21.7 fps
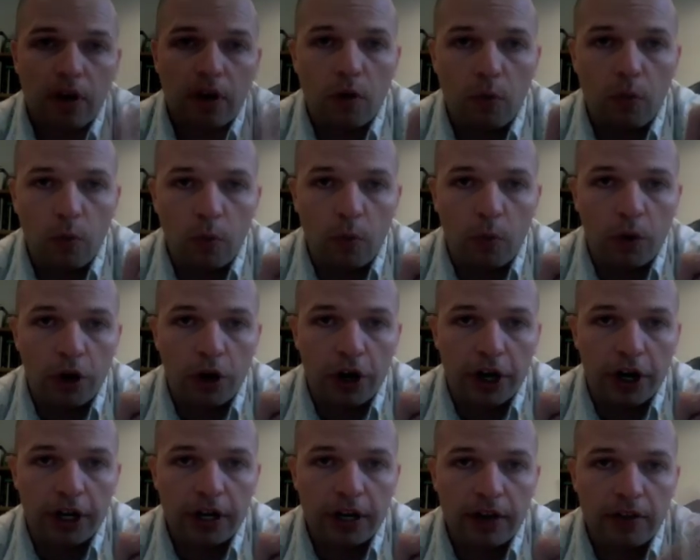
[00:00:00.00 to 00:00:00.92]

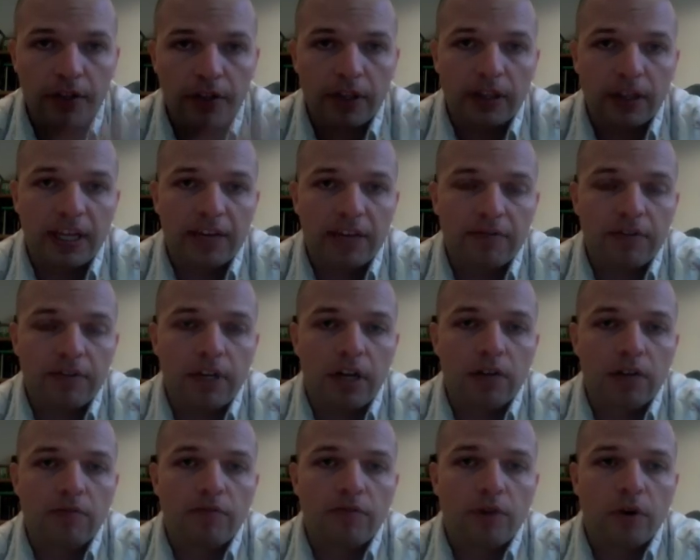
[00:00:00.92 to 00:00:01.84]
work that they've
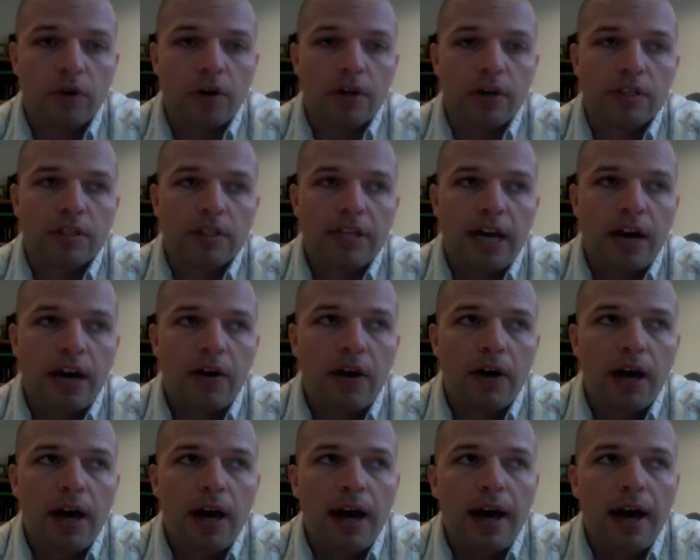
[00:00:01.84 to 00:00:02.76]
done for us. Now,
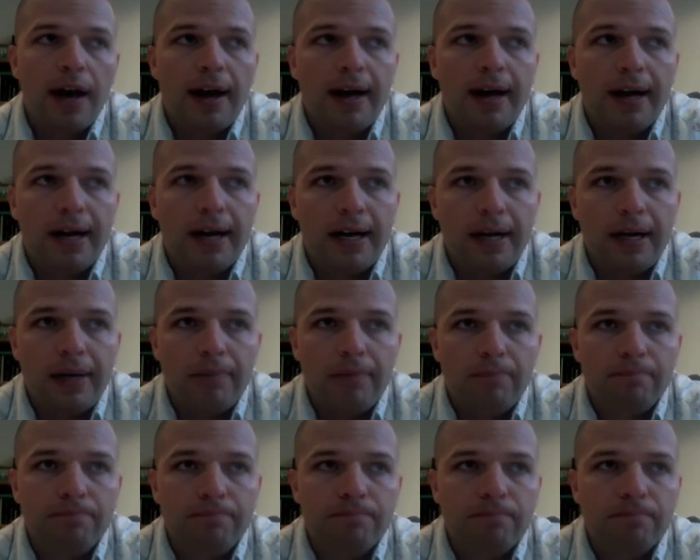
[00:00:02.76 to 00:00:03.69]
I'm